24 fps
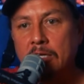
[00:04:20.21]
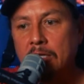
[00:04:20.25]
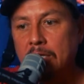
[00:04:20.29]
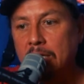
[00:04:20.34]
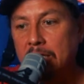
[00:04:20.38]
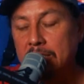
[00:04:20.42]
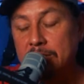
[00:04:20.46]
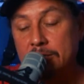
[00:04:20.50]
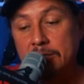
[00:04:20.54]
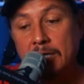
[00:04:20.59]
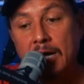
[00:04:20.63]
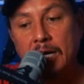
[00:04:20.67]

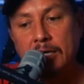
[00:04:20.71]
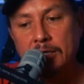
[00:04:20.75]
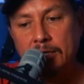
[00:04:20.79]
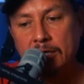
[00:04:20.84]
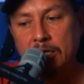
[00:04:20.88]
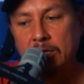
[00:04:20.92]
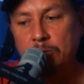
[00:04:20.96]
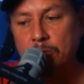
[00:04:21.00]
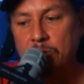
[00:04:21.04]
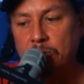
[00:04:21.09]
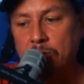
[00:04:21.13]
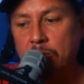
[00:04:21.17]
It's not
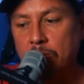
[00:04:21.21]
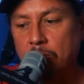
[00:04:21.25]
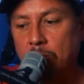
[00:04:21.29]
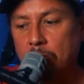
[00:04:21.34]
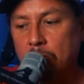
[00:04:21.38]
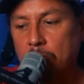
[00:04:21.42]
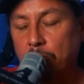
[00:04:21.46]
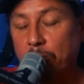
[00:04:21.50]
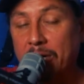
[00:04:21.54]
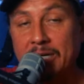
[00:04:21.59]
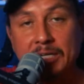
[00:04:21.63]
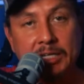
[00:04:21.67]
chemo
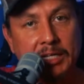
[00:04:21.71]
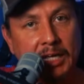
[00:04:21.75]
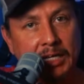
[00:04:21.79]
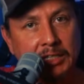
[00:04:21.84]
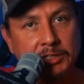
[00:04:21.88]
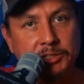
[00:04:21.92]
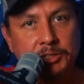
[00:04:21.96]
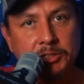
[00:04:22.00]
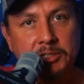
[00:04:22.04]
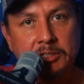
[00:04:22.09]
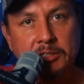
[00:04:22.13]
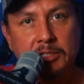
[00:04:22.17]
or
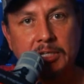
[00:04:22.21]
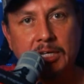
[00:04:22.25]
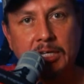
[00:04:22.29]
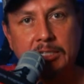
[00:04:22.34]
radiation.